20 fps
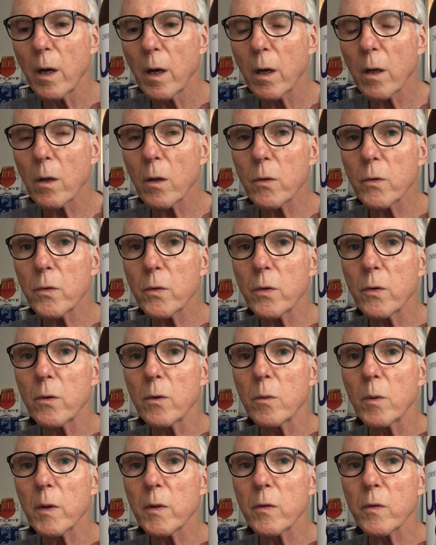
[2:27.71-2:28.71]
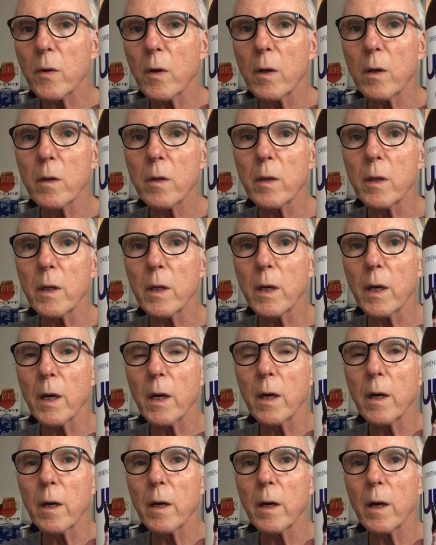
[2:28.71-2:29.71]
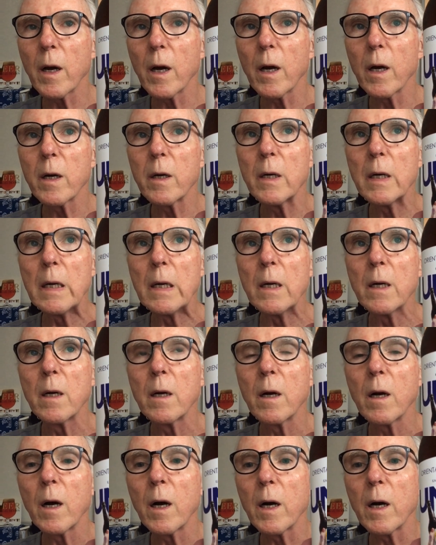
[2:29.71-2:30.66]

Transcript: close to what's called the uh, uh,